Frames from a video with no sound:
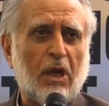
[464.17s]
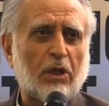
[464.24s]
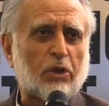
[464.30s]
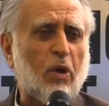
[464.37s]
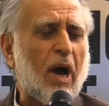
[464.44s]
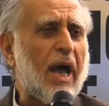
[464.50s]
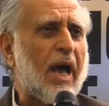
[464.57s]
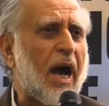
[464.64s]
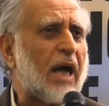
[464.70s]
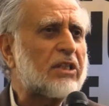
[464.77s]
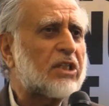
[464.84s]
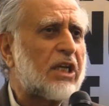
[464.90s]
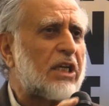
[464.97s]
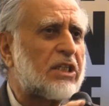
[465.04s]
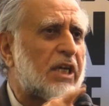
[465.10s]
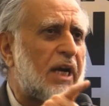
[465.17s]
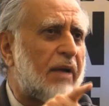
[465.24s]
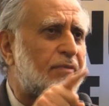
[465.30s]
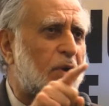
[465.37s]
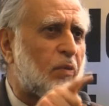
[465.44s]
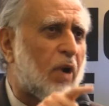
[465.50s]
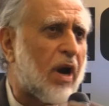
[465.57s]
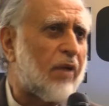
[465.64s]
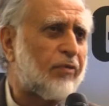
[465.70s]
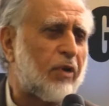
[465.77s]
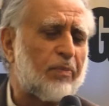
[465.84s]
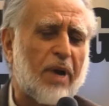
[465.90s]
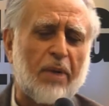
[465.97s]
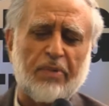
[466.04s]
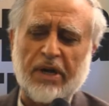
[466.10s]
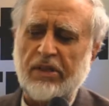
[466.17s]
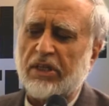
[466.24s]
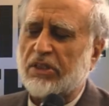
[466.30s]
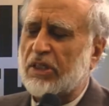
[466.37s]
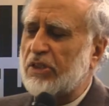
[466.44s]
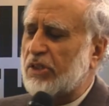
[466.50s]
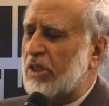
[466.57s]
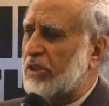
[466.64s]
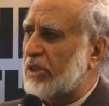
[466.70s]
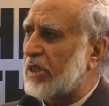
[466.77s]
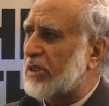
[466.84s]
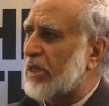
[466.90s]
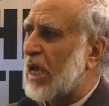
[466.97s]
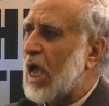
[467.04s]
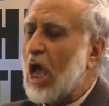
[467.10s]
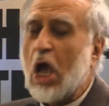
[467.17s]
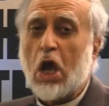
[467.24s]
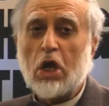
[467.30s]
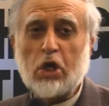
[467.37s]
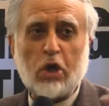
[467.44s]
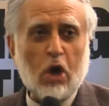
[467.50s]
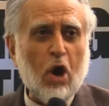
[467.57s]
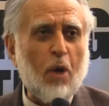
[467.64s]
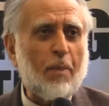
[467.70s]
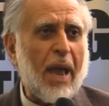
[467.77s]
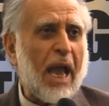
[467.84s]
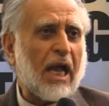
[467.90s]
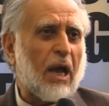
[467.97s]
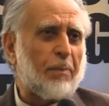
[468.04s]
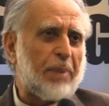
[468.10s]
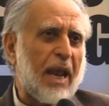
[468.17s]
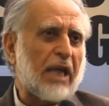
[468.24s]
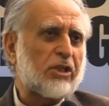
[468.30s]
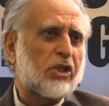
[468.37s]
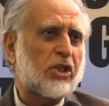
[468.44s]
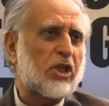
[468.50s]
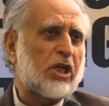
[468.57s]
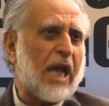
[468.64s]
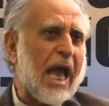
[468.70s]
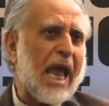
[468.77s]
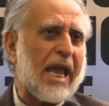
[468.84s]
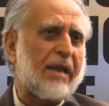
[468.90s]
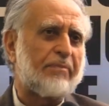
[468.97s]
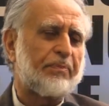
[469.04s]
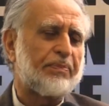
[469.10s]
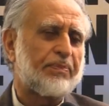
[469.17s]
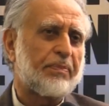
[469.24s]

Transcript: So I ask each and every one of you, my brothers and sisters, you make a pledge today